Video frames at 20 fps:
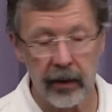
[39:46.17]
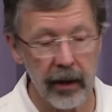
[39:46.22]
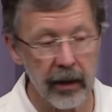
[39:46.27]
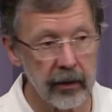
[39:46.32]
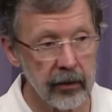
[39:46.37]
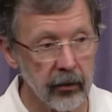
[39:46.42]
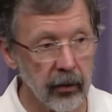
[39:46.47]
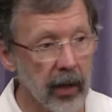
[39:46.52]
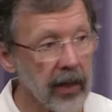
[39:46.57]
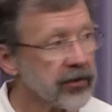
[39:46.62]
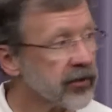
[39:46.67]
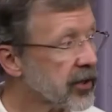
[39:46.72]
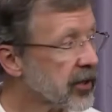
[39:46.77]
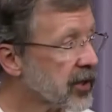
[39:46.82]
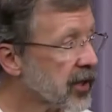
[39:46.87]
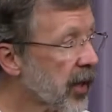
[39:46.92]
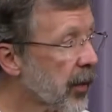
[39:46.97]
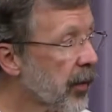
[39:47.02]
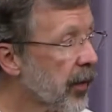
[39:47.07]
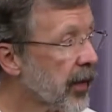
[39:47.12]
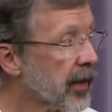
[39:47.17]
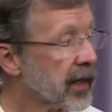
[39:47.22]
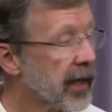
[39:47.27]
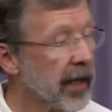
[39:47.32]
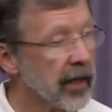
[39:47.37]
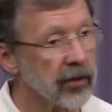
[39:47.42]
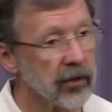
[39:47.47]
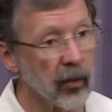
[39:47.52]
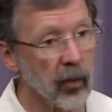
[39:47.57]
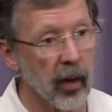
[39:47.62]
and trust is something that
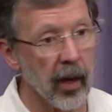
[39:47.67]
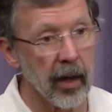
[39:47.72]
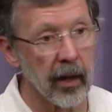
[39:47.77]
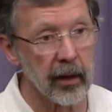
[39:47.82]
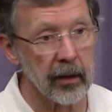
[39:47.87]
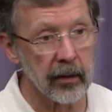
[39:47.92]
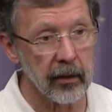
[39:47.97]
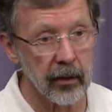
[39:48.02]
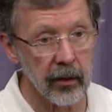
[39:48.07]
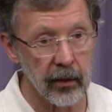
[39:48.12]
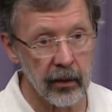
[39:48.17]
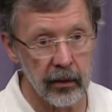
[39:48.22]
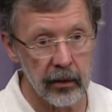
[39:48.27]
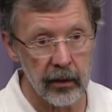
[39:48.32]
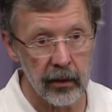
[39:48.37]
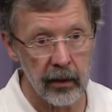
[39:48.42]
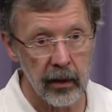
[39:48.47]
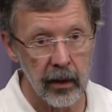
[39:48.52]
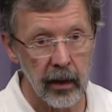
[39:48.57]
takes a while to earn.